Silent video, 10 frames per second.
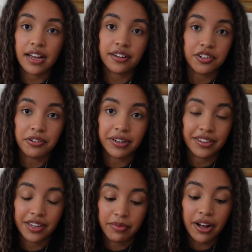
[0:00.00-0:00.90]
I don't know
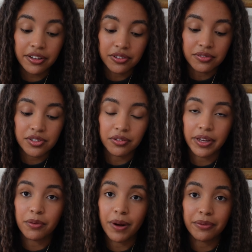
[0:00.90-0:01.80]
anything about you. So,
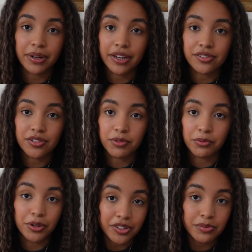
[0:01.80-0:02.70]
like, why would I assume the
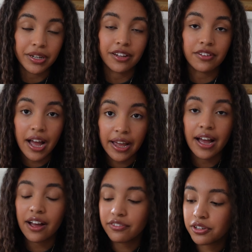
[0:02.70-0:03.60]
worst? But I
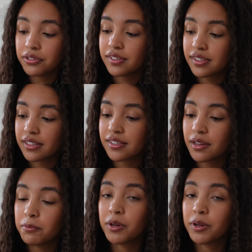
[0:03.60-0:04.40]
have noticed that some